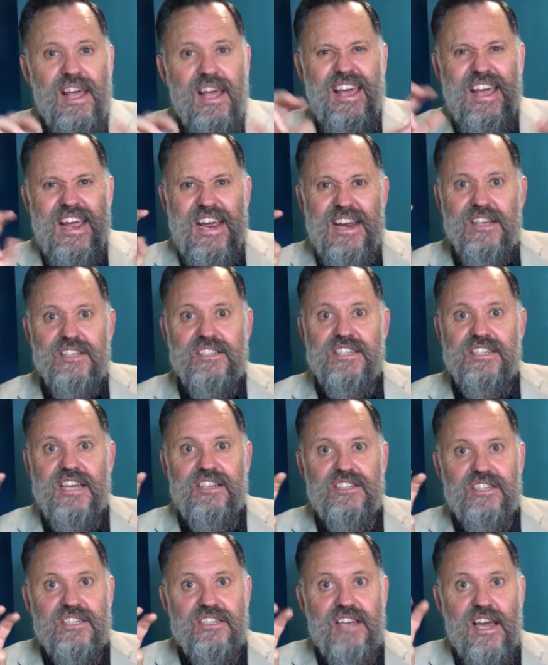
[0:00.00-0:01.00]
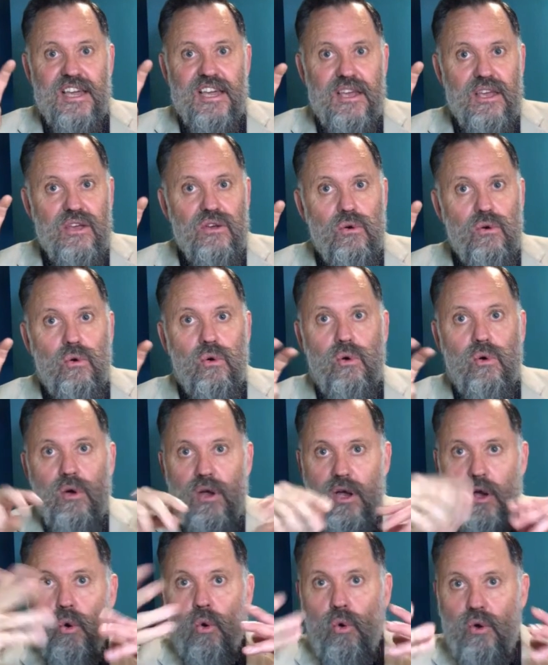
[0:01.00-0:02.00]
in a sense, taking your
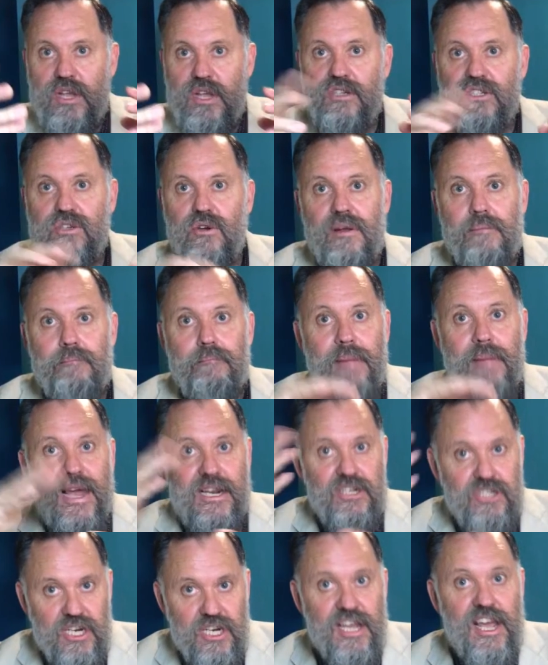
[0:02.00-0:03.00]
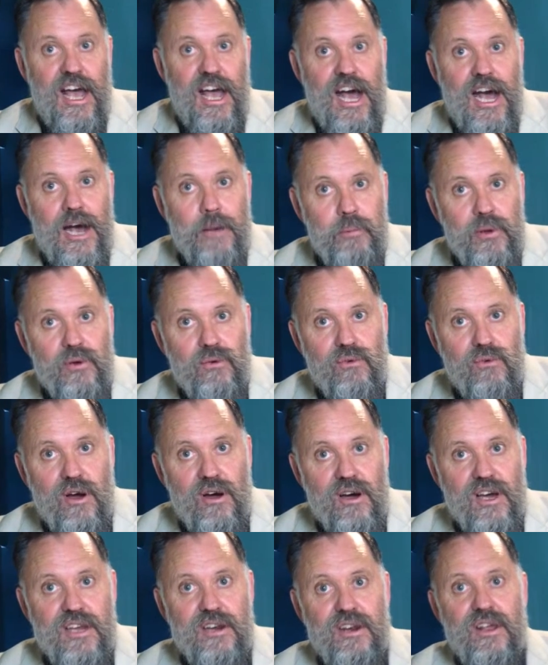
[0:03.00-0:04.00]
audience on a magic carpet
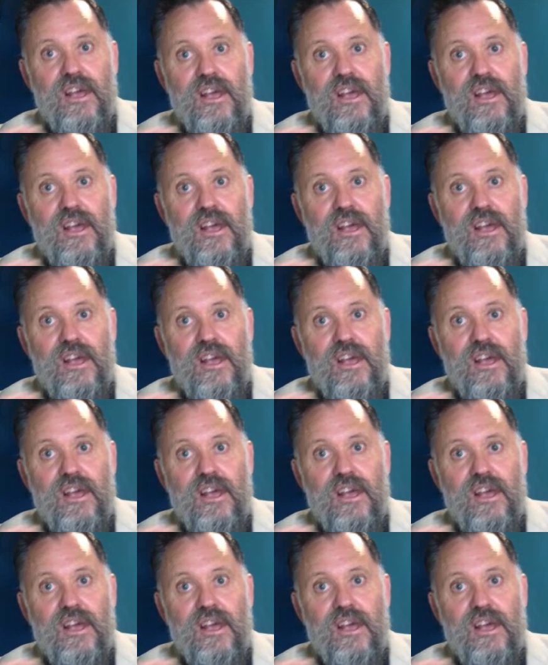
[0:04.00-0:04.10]
ride